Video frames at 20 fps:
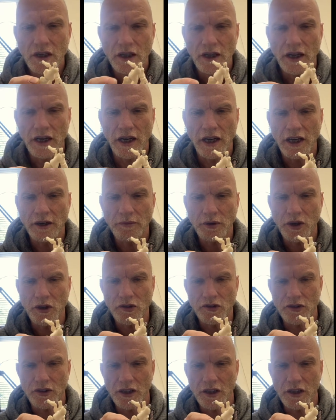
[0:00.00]
And
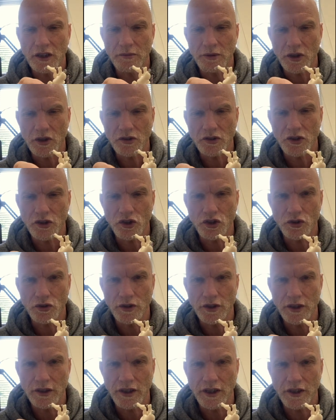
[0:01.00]
because the
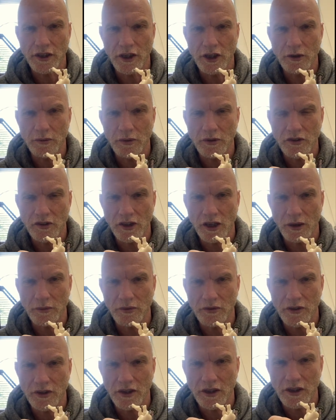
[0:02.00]
joint then opens
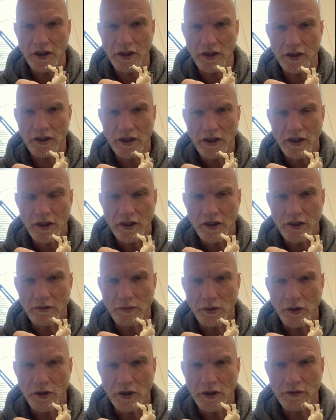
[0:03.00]
up, the
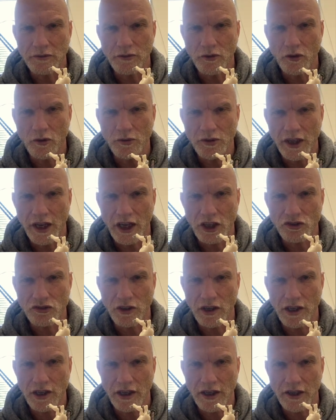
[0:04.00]
body forms extra
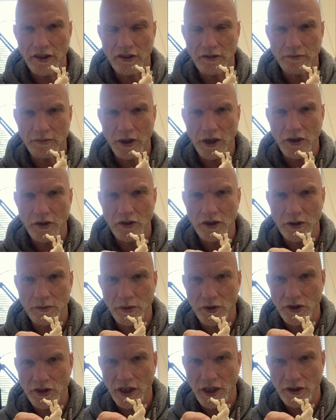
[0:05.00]
layers of bone to
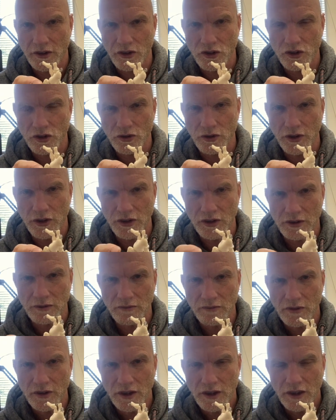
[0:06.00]
protect the joint
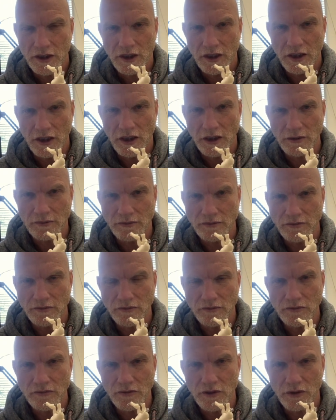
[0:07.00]

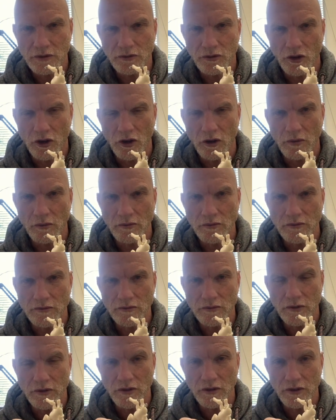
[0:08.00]

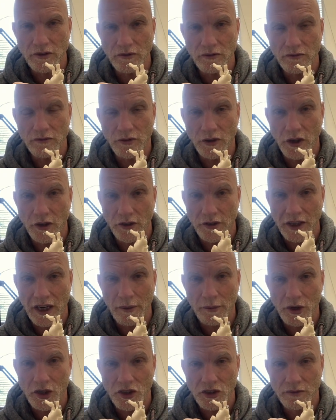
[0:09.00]
from further
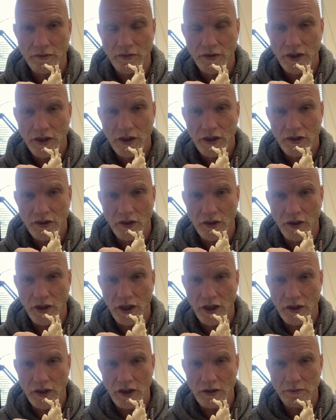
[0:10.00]
damage. So you
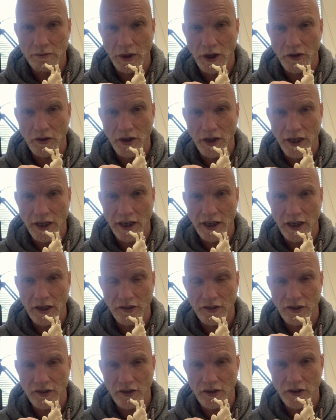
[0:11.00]
get these bony
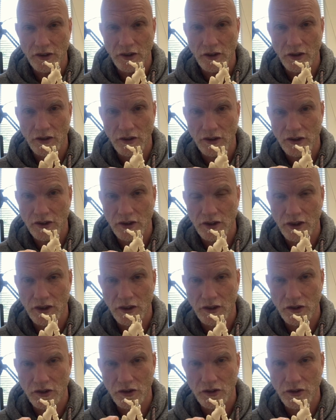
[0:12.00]
calluses on the side
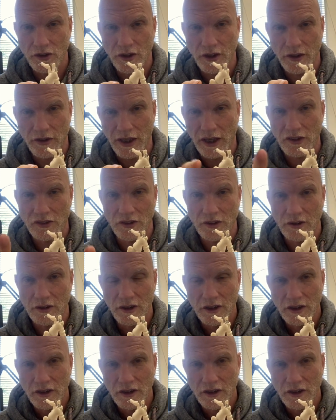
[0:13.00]
of the joint, and that's the